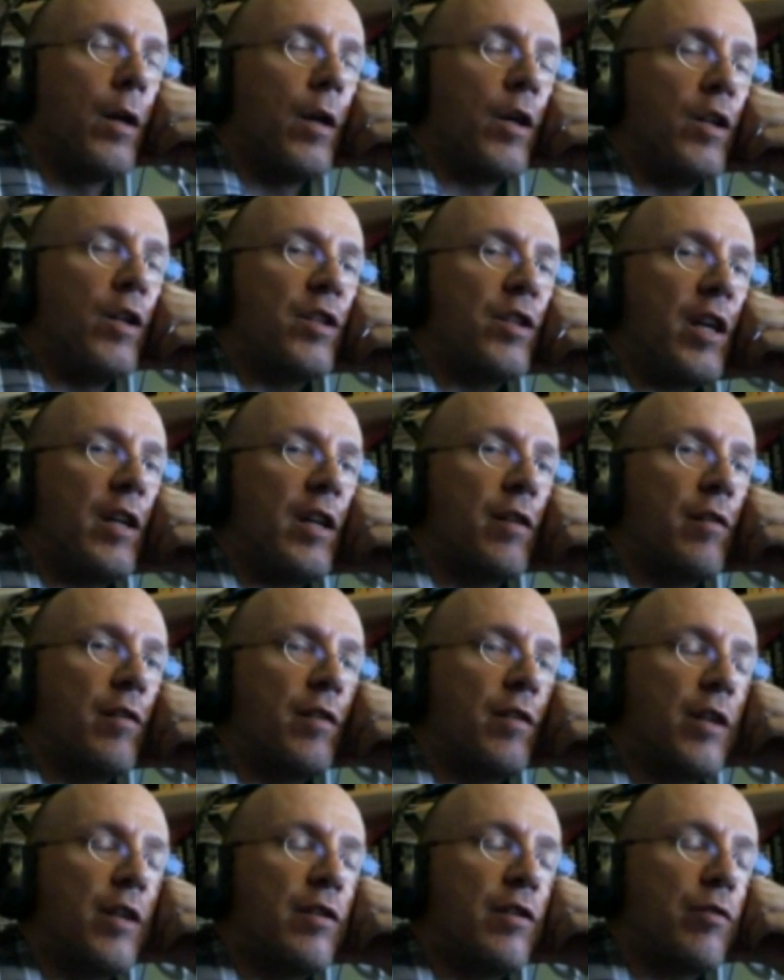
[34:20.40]
say
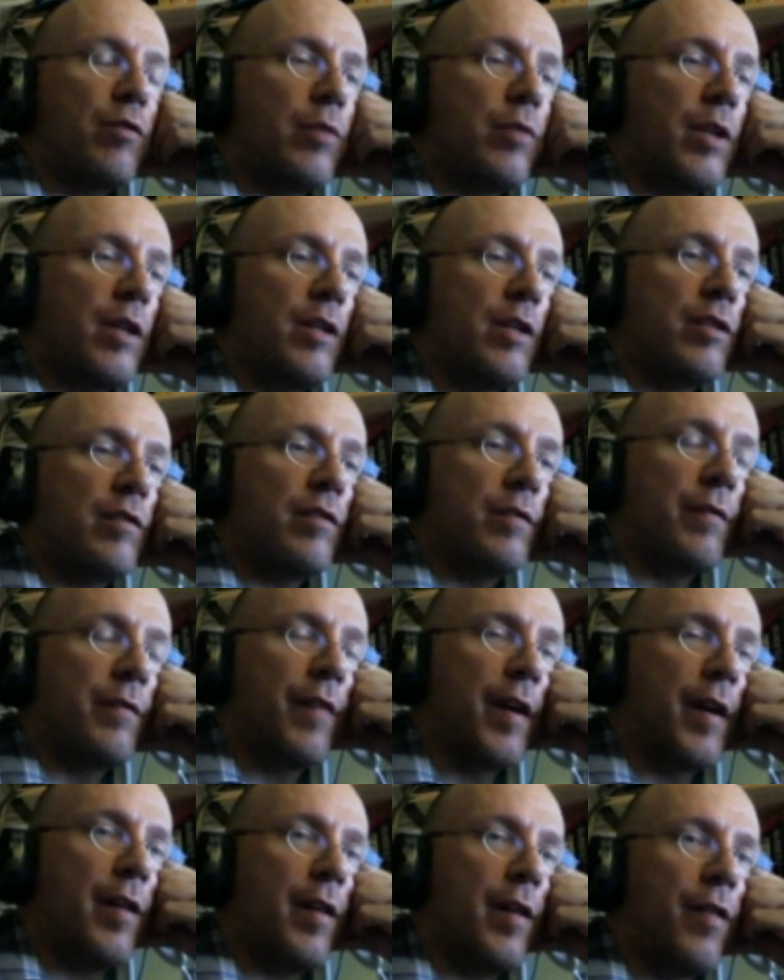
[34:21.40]
somebody is of
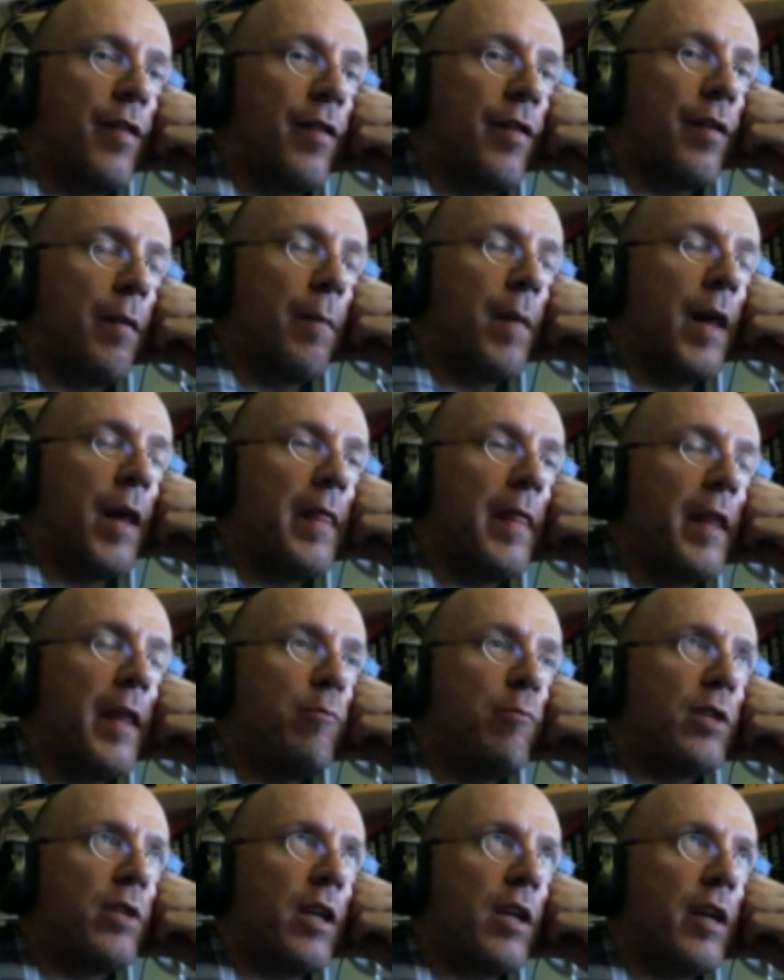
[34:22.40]
faith and they
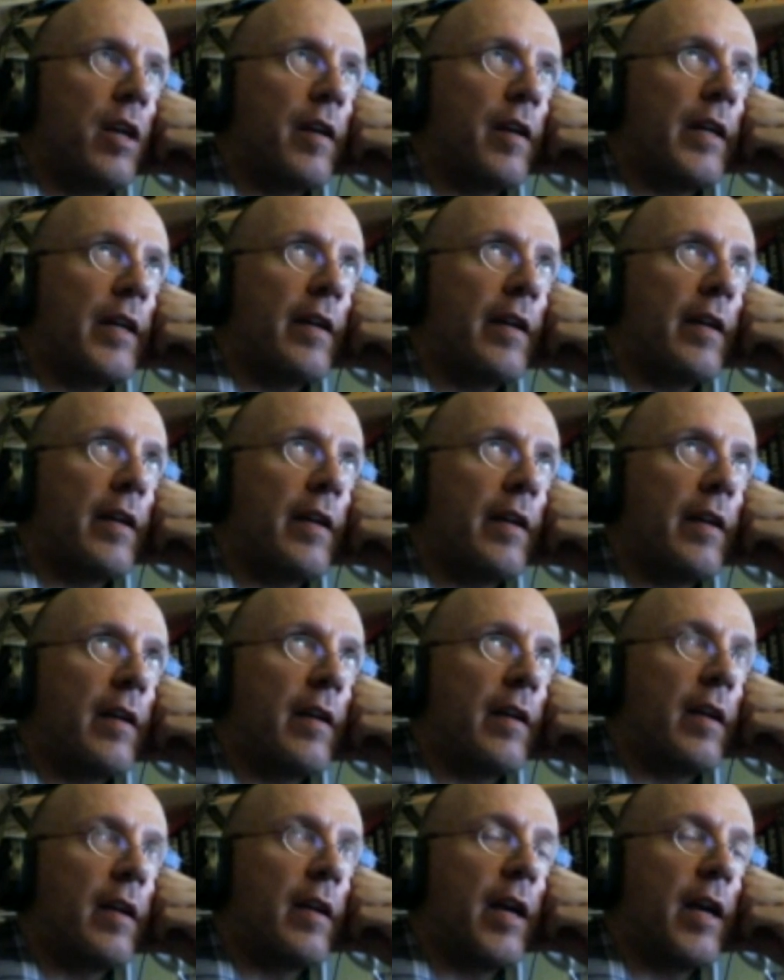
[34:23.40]
would like
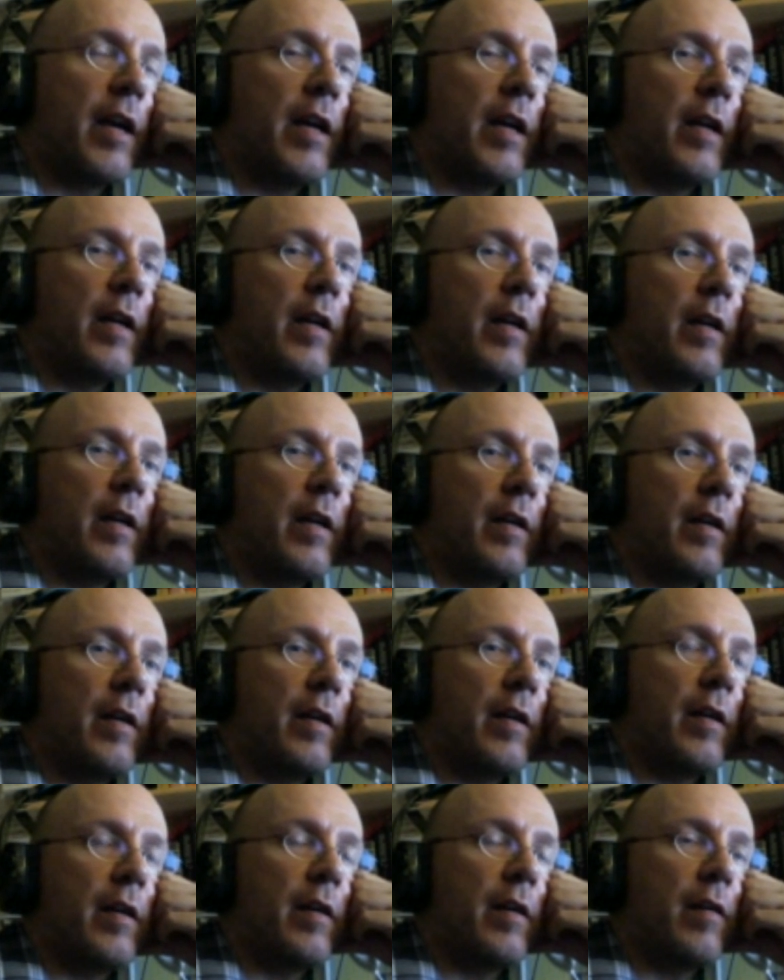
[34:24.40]

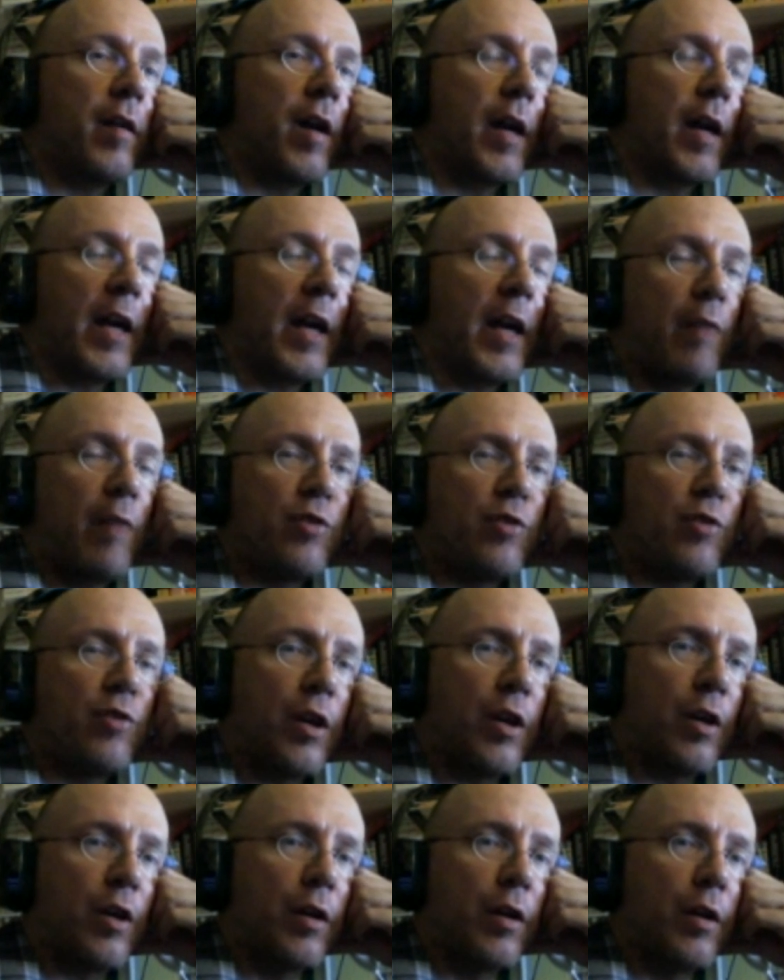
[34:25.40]
a
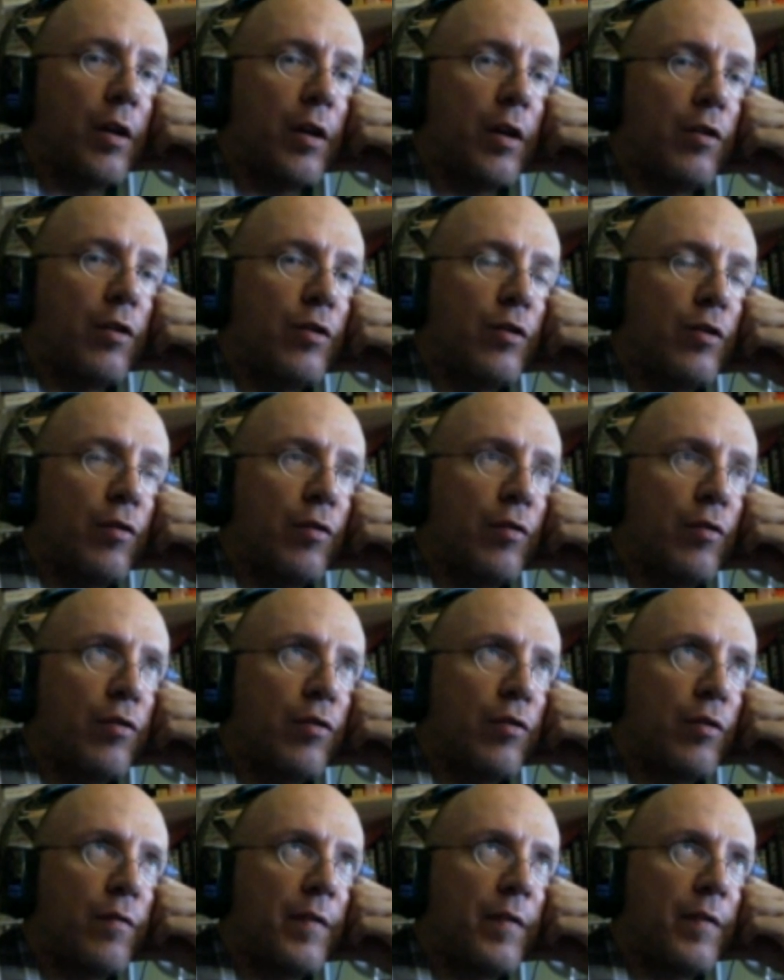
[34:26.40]
counsellor to
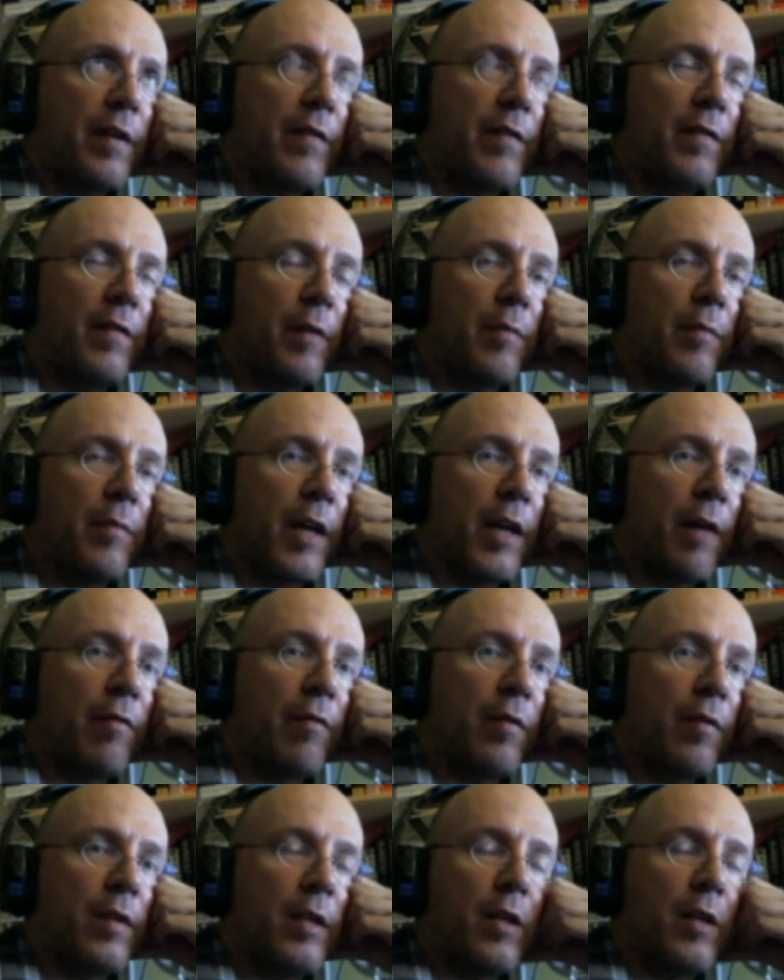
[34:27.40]
sort of give them
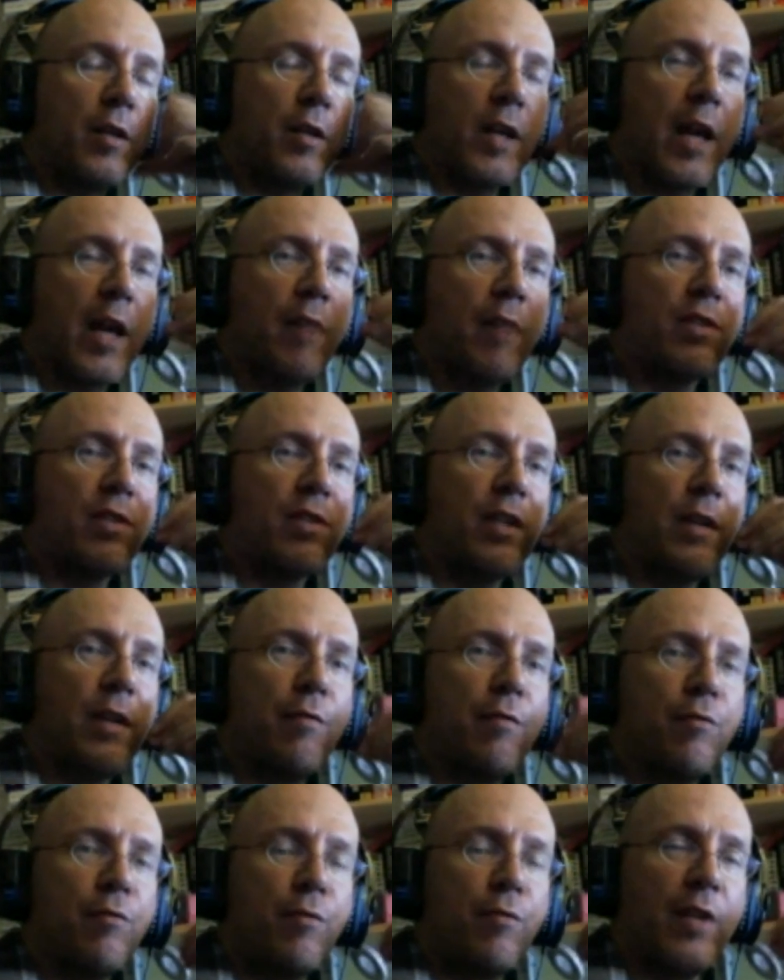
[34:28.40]
counselling
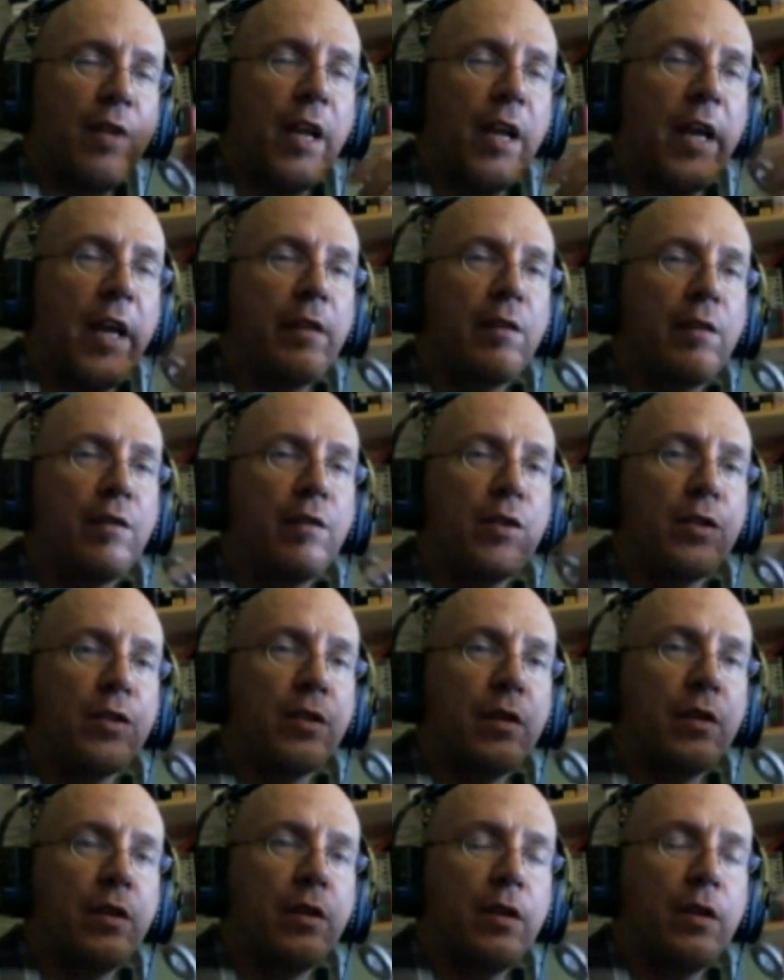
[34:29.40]
through the lens
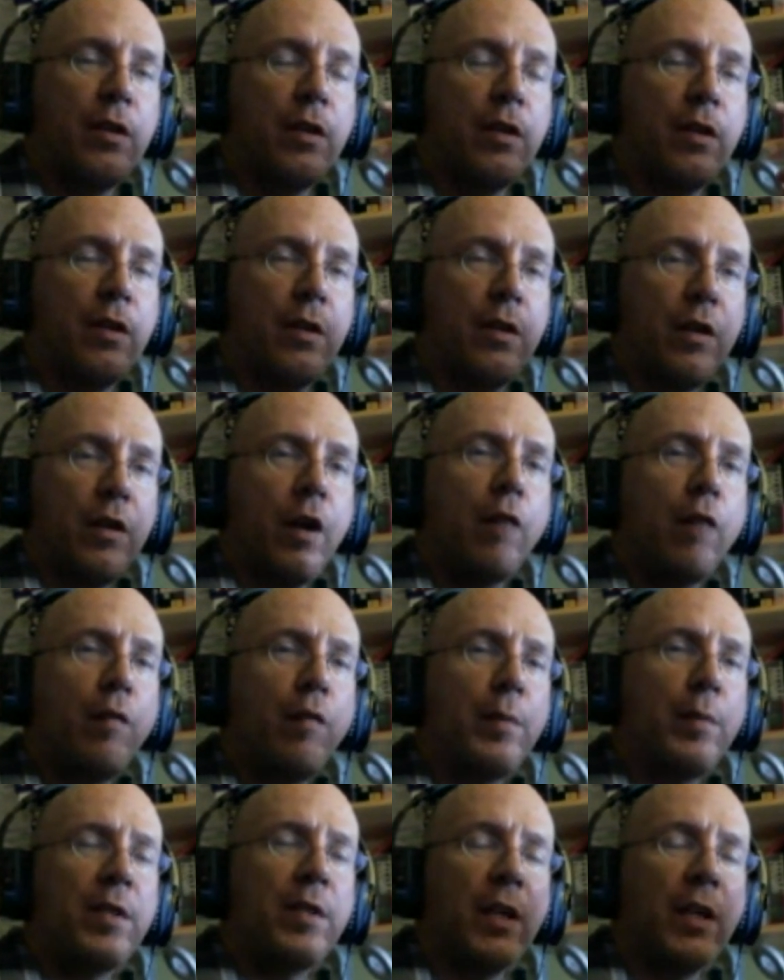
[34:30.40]
of a
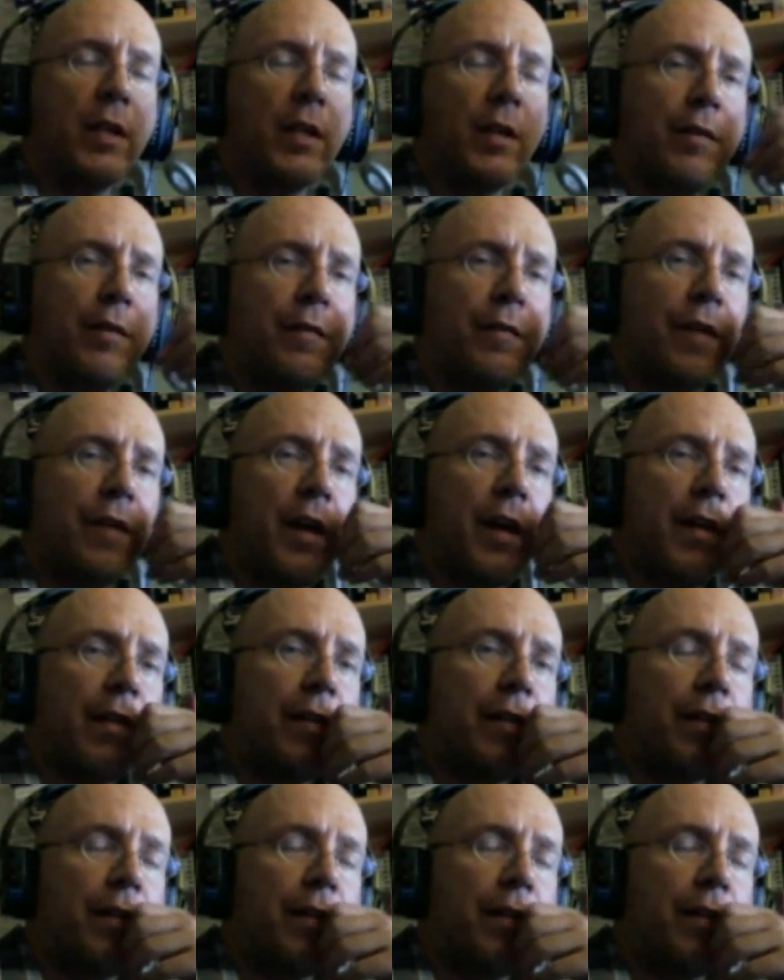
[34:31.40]
particular faith?